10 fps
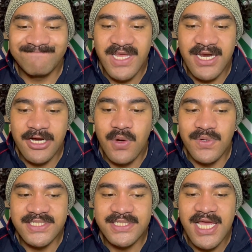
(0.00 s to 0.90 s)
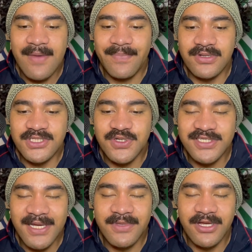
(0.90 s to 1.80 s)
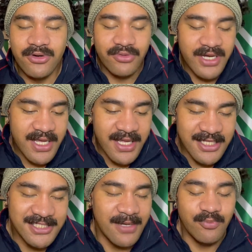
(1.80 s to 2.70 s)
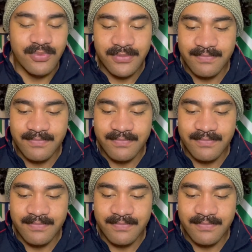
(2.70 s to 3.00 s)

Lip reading: and I don't want to say it, but to some degree, in some